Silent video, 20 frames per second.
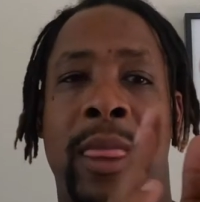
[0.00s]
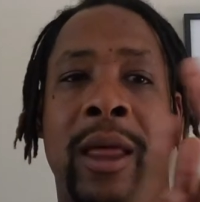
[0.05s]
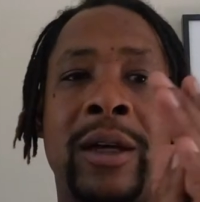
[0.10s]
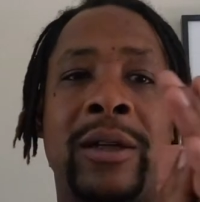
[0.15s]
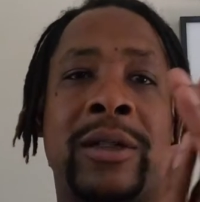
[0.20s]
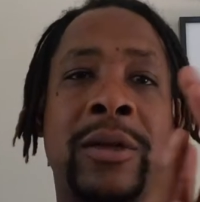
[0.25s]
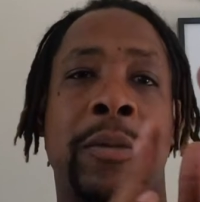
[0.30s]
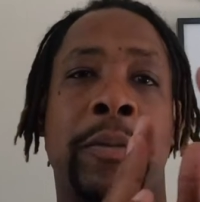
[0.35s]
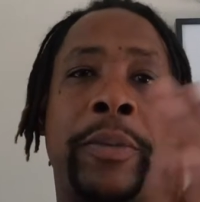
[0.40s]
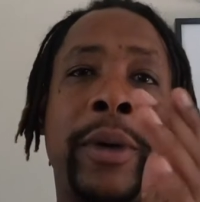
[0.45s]

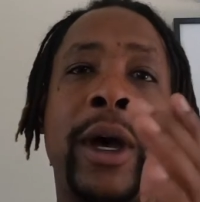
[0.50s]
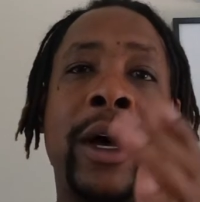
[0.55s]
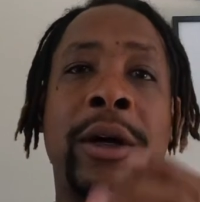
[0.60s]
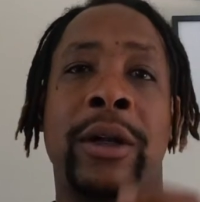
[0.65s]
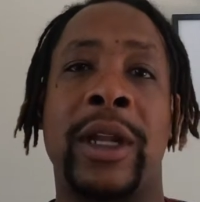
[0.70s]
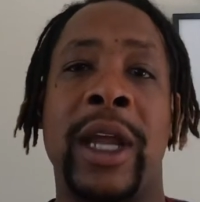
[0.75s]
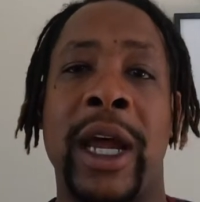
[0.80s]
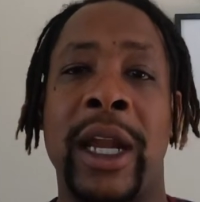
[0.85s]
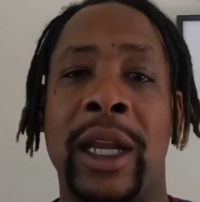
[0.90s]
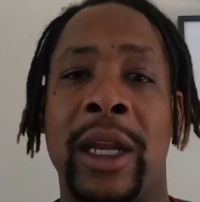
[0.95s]
That was some
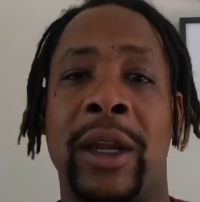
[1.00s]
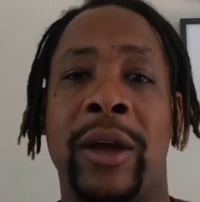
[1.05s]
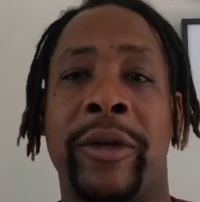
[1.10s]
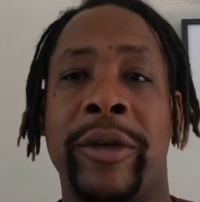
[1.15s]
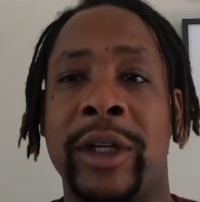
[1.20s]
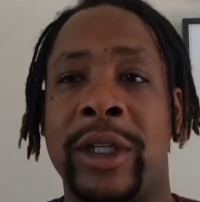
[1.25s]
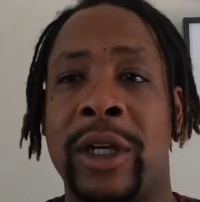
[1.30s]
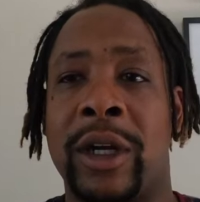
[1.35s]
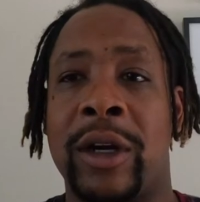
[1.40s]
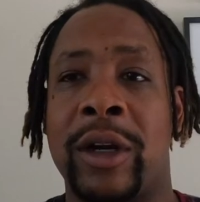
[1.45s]
pelled
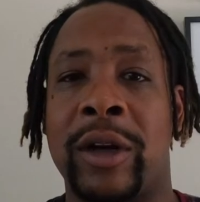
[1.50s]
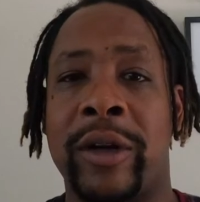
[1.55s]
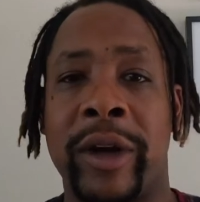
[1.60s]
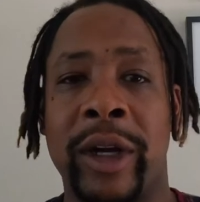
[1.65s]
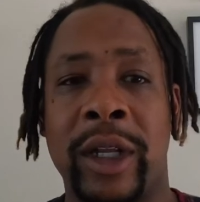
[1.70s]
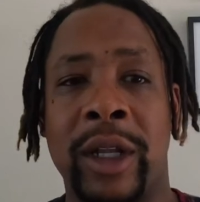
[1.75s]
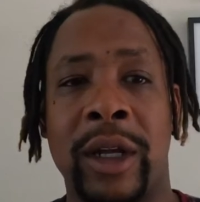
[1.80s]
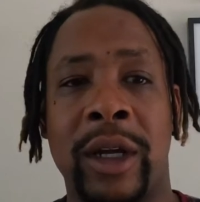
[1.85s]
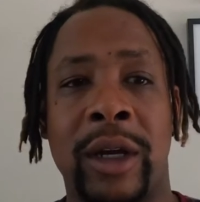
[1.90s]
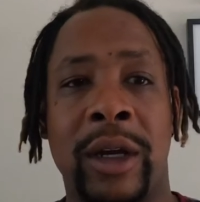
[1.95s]
90-degree turn
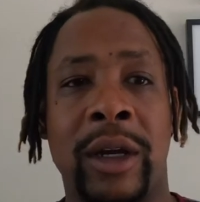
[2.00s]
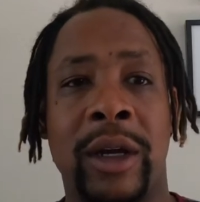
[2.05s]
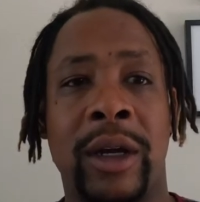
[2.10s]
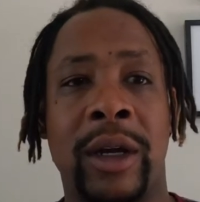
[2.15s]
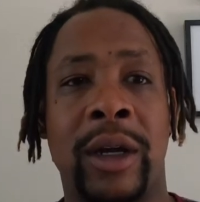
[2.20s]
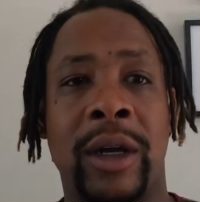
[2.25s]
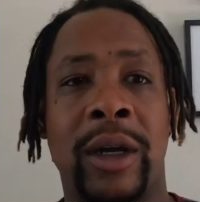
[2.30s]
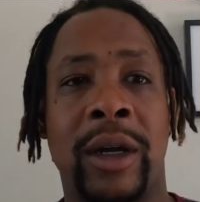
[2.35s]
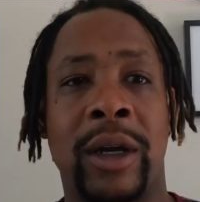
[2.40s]
right there.